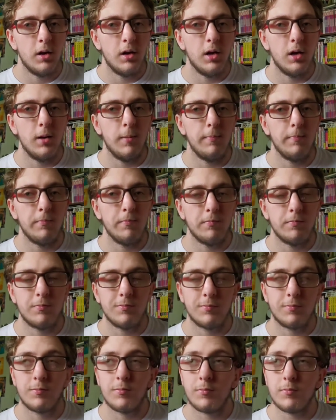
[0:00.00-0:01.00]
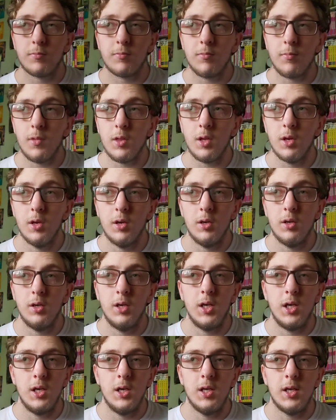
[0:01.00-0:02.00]
Um,
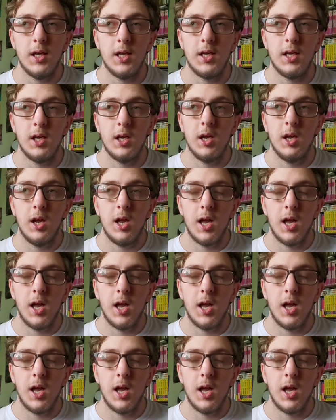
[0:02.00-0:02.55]
he like